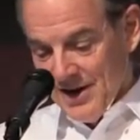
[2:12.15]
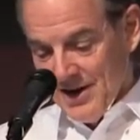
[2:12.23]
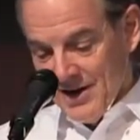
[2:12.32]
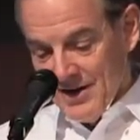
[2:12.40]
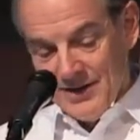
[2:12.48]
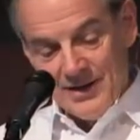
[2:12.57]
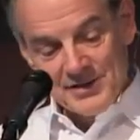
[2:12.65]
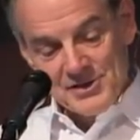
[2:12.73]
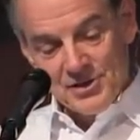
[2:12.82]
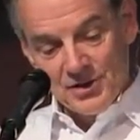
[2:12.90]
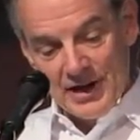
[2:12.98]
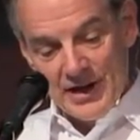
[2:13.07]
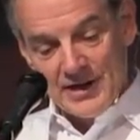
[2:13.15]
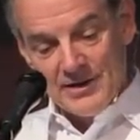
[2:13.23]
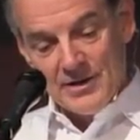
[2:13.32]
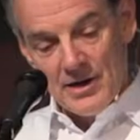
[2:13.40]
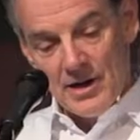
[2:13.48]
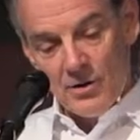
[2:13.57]
Uh, let's look at
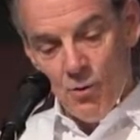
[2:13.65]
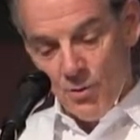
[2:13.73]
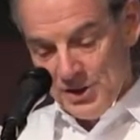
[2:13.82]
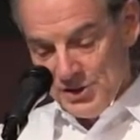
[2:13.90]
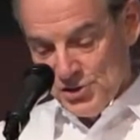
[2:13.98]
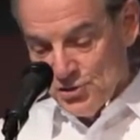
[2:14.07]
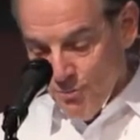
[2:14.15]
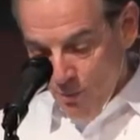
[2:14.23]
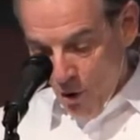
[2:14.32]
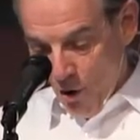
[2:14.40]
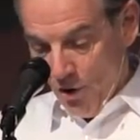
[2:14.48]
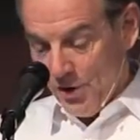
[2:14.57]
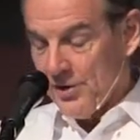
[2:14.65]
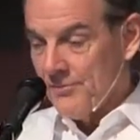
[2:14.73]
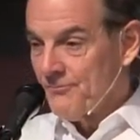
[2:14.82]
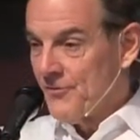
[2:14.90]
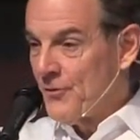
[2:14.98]
it according to Mark.